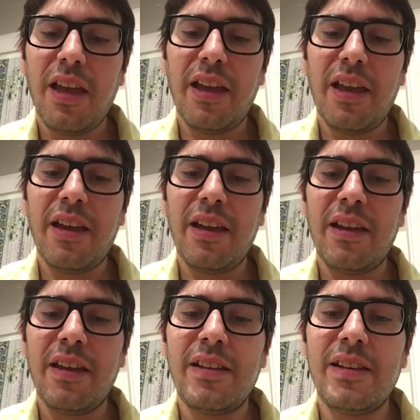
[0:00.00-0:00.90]

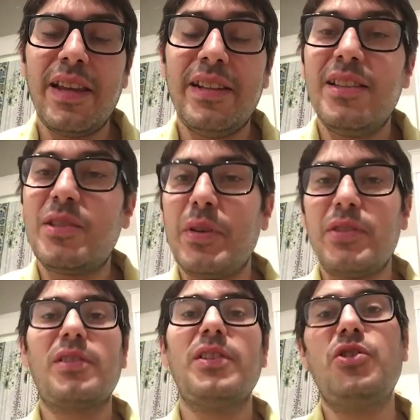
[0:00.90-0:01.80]
And it is
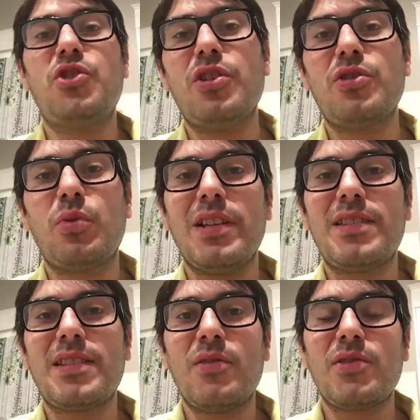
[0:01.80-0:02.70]
basically just what it
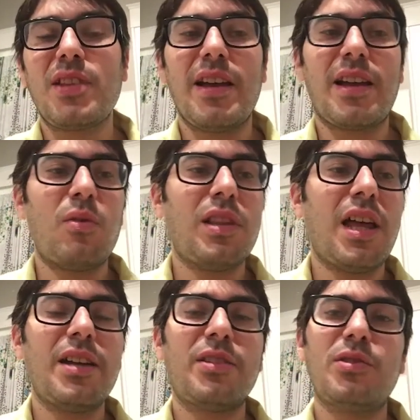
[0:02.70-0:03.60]
sounds like. I would
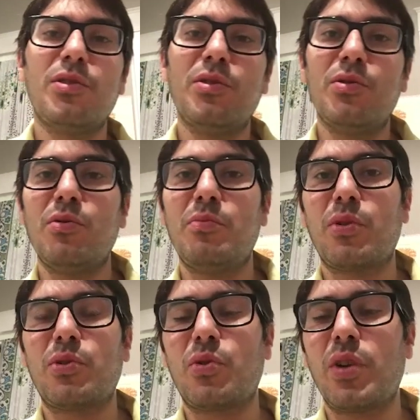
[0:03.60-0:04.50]
like to
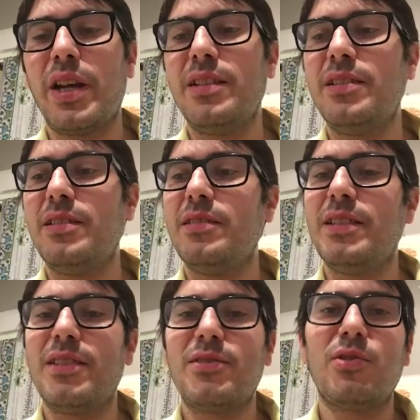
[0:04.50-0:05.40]
portray
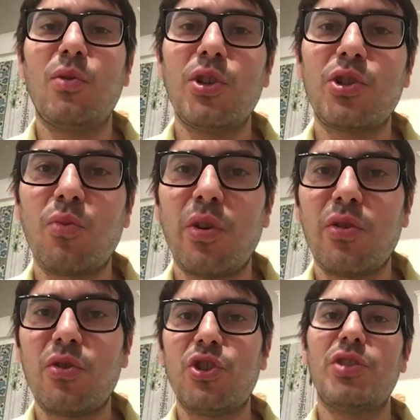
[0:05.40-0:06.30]
that situation where
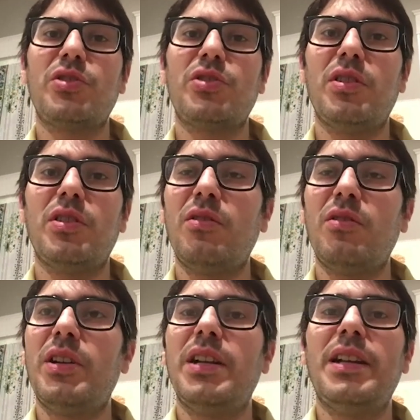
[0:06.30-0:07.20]
you're just, you know,
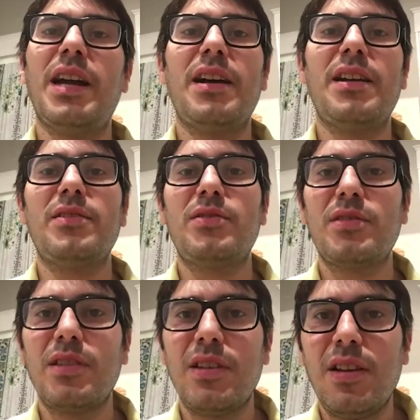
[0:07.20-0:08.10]
on a
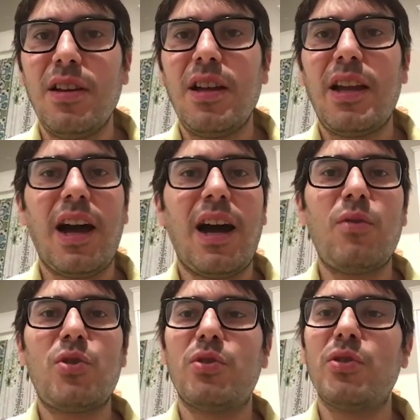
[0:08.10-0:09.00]
nice
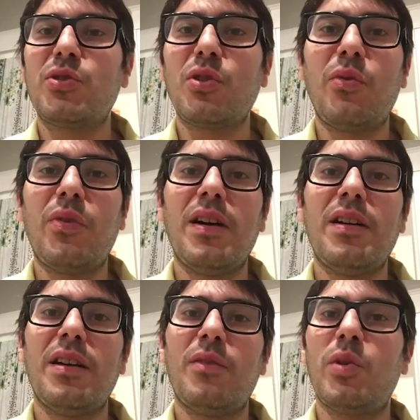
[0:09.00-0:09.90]
couch on a
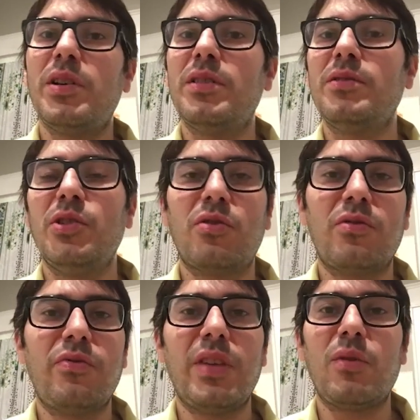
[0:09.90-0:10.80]
sofa with your
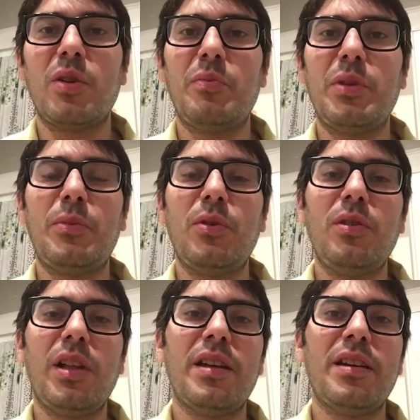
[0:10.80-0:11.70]
favorite
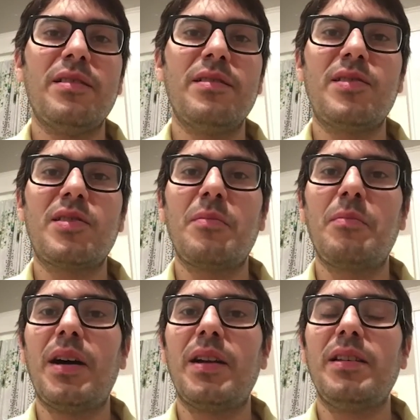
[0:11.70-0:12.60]
people and
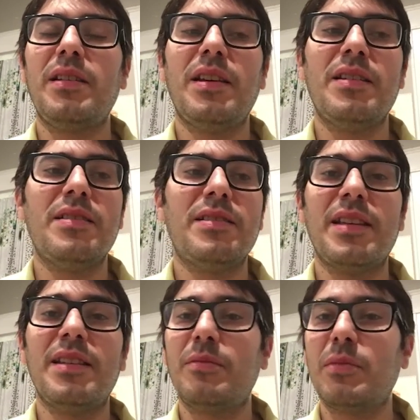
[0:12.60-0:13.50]
somebody is
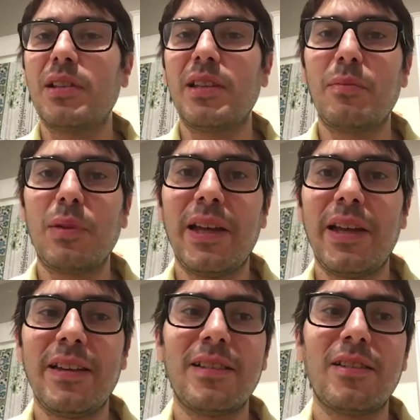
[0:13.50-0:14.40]
intimately
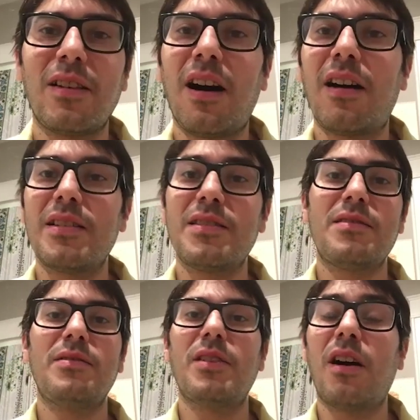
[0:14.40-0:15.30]
playing their
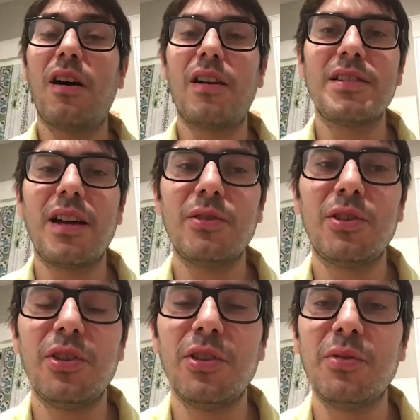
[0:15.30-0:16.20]
hearts out
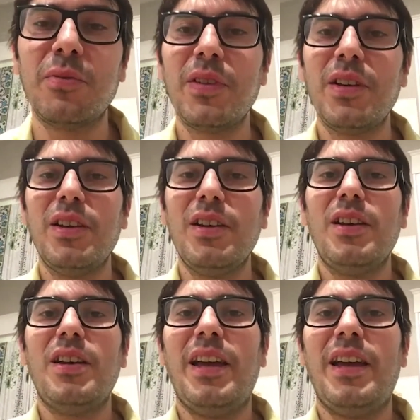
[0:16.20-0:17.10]
to you.
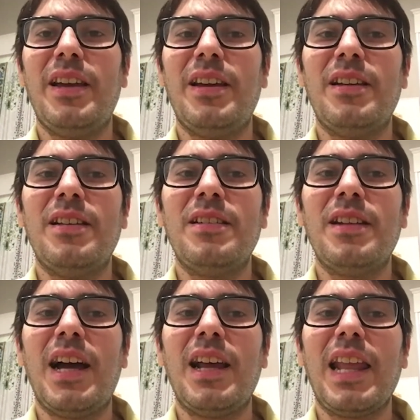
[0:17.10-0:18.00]
And
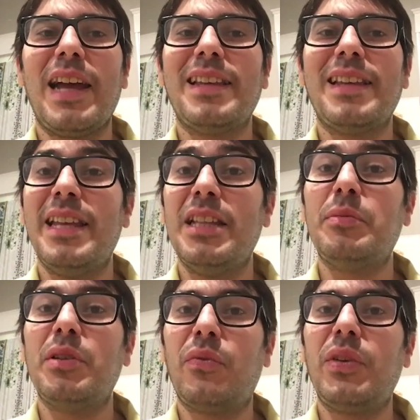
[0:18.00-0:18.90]
I like that
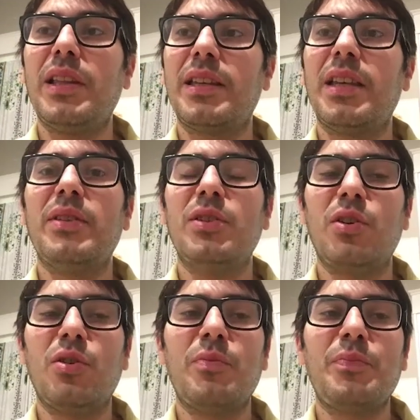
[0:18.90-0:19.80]
intimate feeling, even
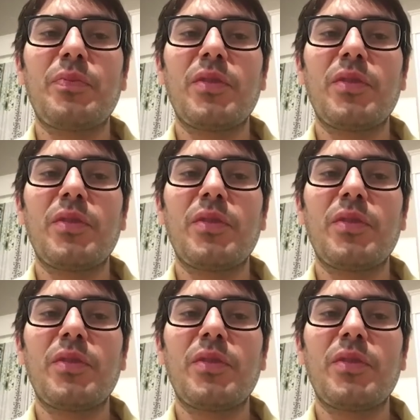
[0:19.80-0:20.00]
though